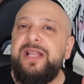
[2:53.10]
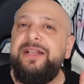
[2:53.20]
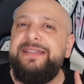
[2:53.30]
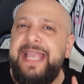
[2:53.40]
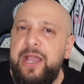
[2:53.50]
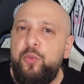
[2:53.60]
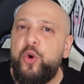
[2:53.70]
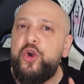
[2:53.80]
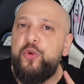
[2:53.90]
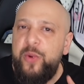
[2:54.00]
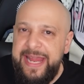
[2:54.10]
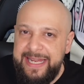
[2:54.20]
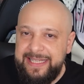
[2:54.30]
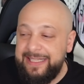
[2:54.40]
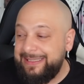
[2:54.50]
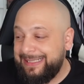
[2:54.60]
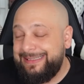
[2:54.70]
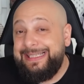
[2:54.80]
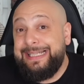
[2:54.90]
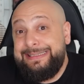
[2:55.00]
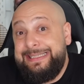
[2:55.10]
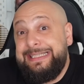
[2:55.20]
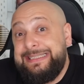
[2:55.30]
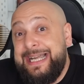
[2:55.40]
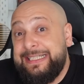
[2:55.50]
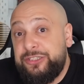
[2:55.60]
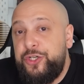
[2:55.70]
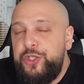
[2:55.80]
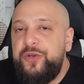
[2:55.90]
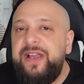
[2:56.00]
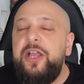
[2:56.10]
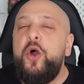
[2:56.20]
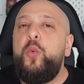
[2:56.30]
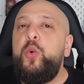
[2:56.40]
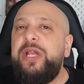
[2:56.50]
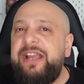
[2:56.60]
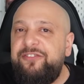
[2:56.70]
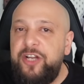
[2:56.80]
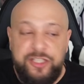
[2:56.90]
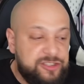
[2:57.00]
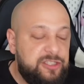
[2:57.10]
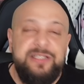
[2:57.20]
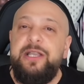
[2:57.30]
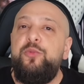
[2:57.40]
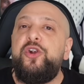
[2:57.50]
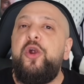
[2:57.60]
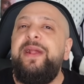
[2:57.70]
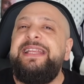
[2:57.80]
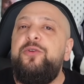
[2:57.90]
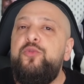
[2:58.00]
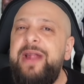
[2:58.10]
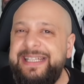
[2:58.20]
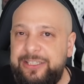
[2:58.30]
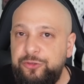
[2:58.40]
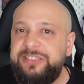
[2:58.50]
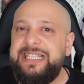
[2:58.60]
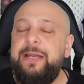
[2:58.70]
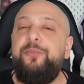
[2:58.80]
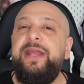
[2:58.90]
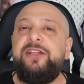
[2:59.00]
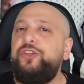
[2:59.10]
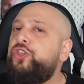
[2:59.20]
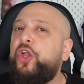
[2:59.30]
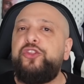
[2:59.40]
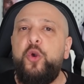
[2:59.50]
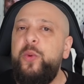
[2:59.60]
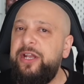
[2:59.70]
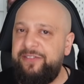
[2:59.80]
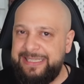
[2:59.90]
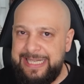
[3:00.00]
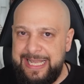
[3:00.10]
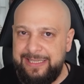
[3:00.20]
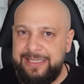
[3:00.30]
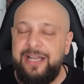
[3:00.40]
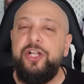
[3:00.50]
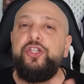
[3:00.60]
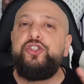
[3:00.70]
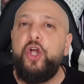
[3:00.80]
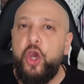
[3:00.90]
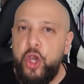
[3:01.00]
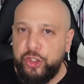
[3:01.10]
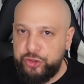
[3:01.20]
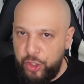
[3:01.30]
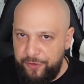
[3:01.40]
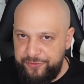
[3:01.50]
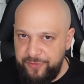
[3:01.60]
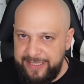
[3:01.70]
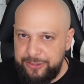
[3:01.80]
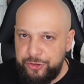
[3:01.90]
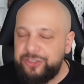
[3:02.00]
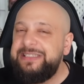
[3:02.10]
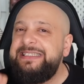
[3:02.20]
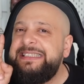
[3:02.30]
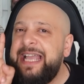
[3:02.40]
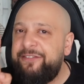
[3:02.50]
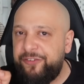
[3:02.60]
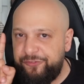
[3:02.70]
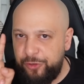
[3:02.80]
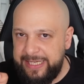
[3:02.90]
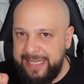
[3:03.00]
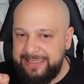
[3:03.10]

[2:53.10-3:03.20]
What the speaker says: they were waiting that disaster Juve would have lost. They were already ready to celebrate not the win of Atalanta, the loss of Juventus. Never forget